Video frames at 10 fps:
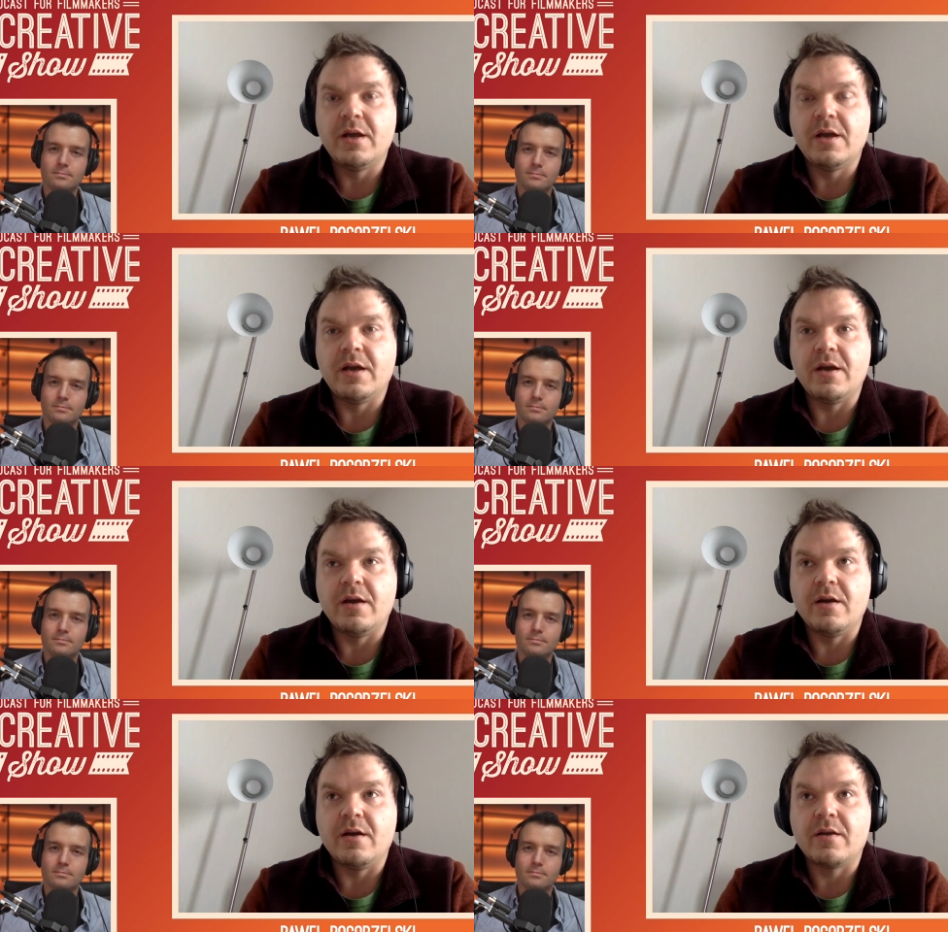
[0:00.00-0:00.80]

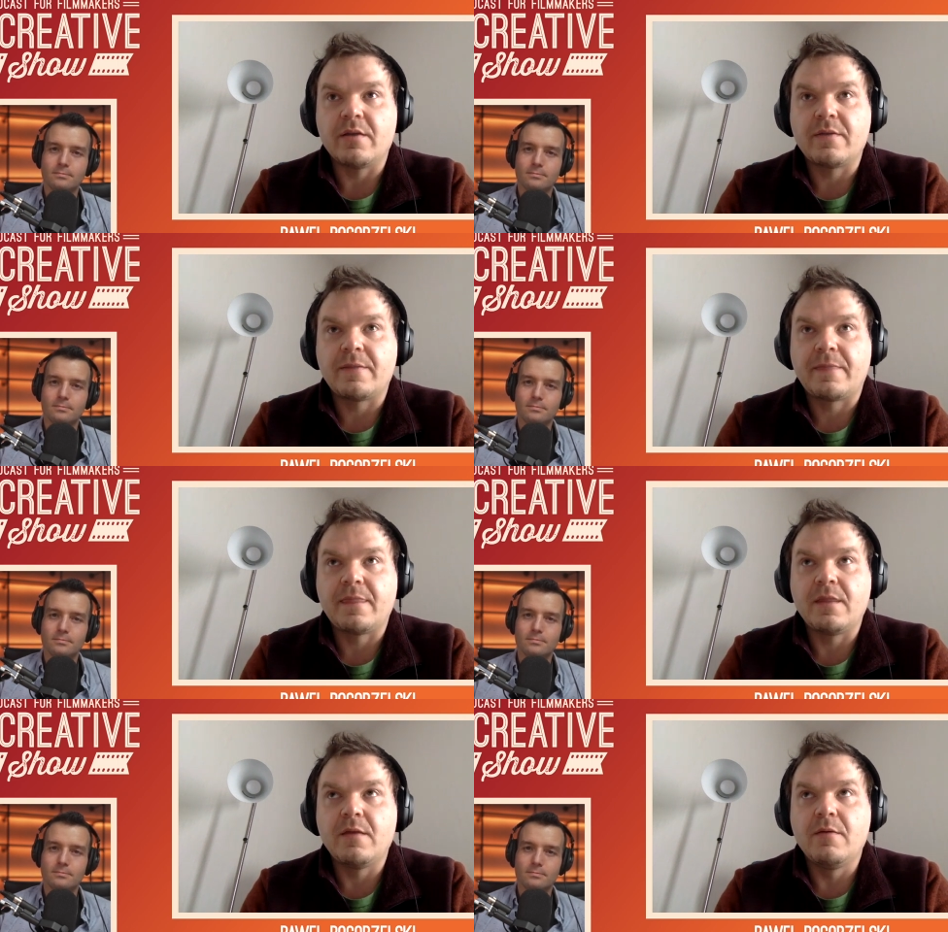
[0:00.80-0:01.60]
Speaker 1: uh,
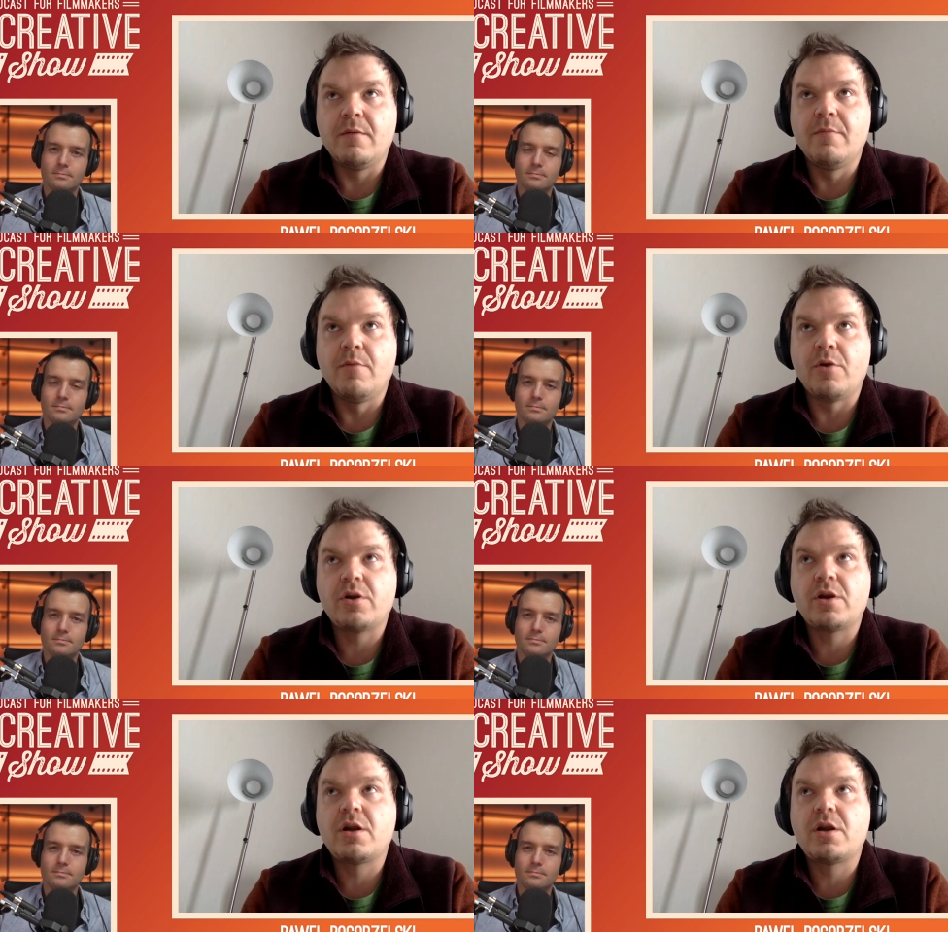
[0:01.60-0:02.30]
more